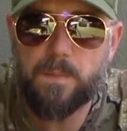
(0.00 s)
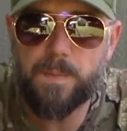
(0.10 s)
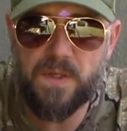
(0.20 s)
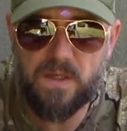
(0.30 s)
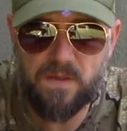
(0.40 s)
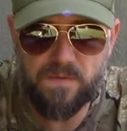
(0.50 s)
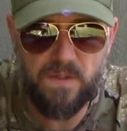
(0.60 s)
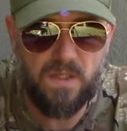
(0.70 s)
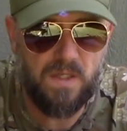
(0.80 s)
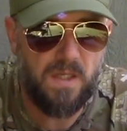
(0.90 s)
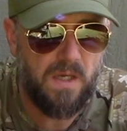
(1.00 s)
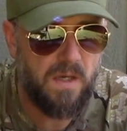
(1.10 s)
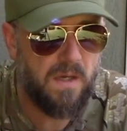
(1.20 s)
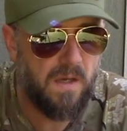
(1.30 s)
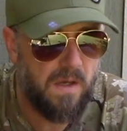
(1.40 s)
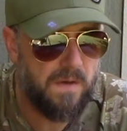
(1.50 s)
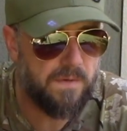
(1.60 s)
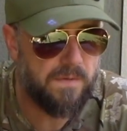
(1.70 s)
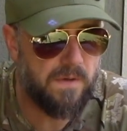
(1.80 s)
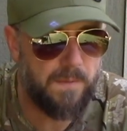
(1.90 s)
PFD
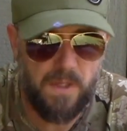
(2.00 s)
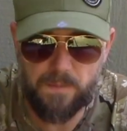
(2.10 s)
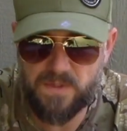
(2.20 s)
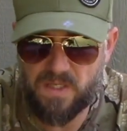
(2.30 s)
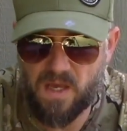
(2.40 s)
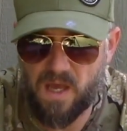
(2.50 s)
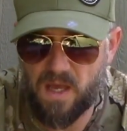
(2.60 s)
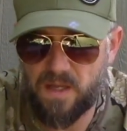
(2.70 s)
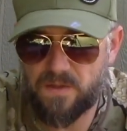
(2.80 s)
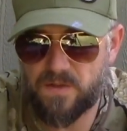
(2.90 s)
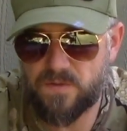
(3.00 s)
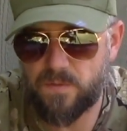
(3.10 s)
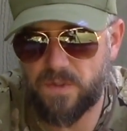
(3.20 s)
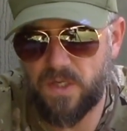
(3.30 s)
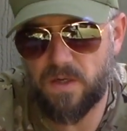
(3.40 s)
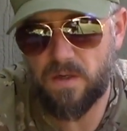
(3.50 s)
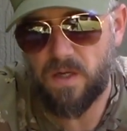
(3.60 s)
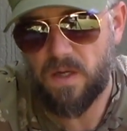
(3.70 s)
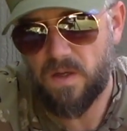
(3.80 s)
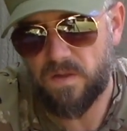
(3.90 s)
from MTI. This one here
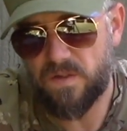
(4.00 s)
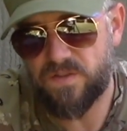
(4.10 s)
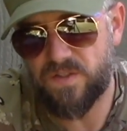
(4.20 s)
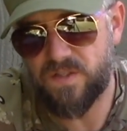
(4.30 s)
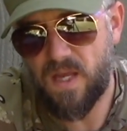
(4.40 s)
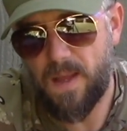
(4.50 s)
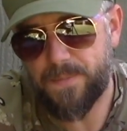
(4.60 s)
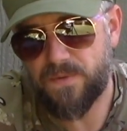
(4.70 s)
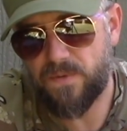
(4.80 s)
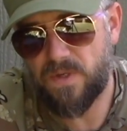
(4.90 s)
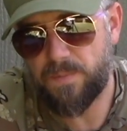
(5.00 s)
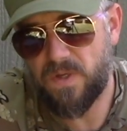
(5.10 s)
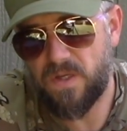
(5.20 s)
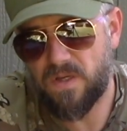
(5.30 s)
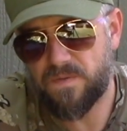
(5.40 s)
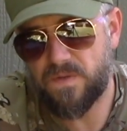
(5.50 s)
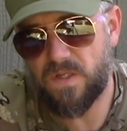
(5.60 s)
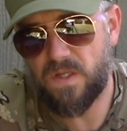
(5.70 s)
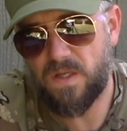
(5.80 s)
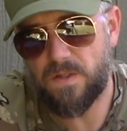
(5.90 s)
lists top 3
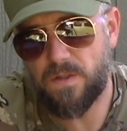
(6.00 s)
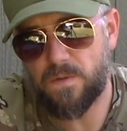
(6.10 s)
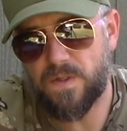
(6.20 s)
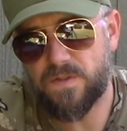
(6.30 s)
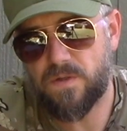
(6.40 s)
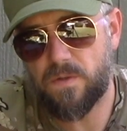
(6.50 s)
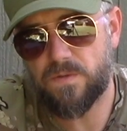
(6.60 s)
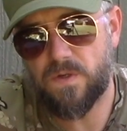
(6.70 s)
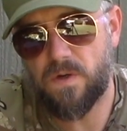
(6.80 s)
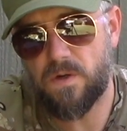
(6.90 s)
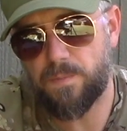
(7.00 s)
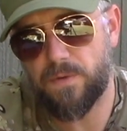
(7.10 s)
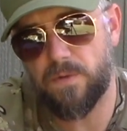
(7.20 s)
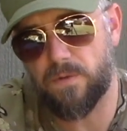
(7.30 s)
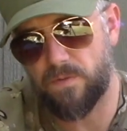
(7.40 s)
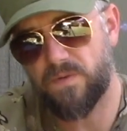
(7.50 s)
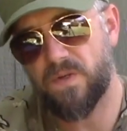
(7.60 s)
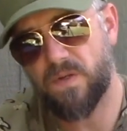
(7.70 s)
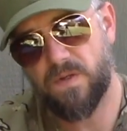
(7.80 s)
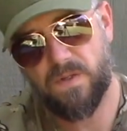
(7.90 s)
PFD U.S. Coast Guard approved.
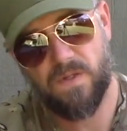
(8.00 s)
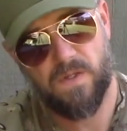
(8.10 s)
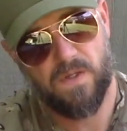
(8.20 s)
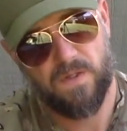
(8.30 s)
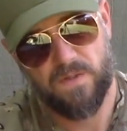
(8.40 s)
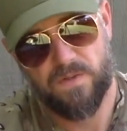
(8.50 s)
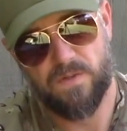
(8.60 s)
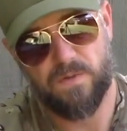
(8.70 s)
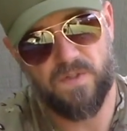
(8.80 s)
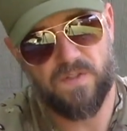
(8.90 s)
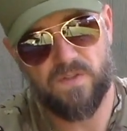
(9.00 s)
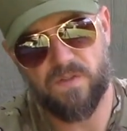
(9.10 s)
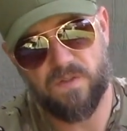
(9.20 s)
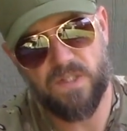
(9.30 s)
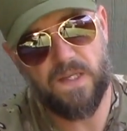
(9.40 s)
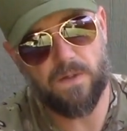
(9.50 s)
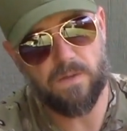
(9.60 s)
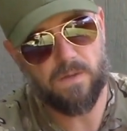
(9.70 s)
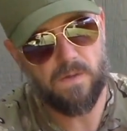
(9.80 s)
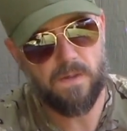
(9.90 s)
So this is a
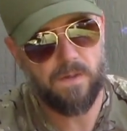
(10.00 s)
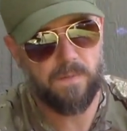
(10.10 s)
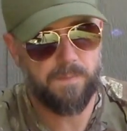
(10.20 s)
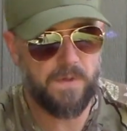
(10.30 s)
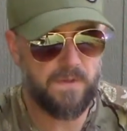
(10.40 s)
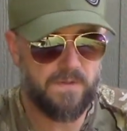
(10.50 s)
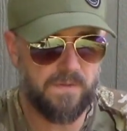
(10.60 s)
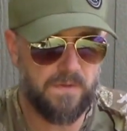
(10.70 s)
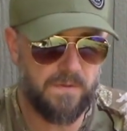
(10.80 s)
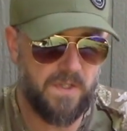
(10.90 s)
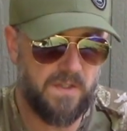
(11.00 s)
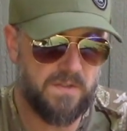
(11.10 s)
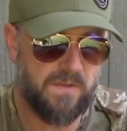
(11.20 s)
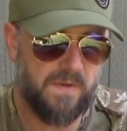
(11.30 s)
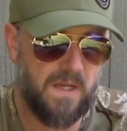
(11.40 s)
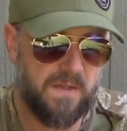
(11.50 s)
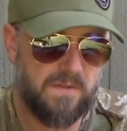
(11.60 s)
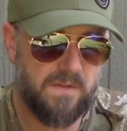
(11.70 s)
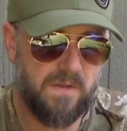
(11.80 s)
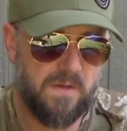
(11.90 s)
legal personal flotation
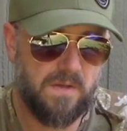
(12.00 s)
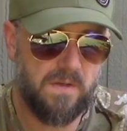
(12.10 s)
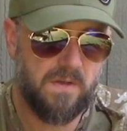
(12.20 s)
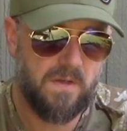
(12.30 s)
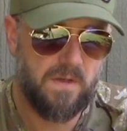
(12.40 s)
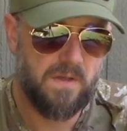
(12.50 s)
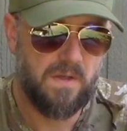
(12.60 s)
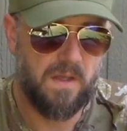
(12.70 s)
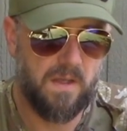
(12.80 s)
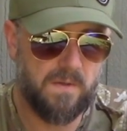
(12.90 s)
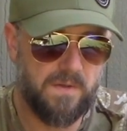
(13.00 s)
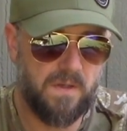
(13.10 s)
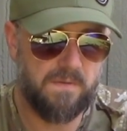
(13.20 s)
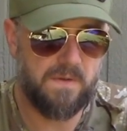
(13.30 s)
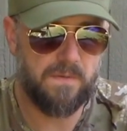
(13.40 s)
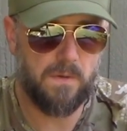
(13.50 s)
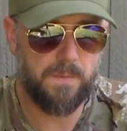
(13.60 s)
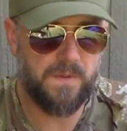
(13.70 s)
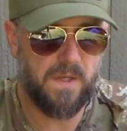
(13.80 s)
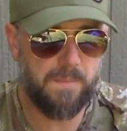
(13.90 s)
device. I don't think I've ever
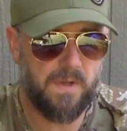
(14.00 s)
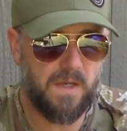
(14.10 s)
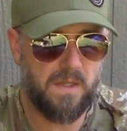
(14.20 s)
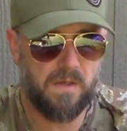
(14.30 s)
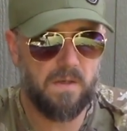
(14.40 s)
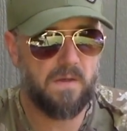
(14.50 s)
opened that pocket.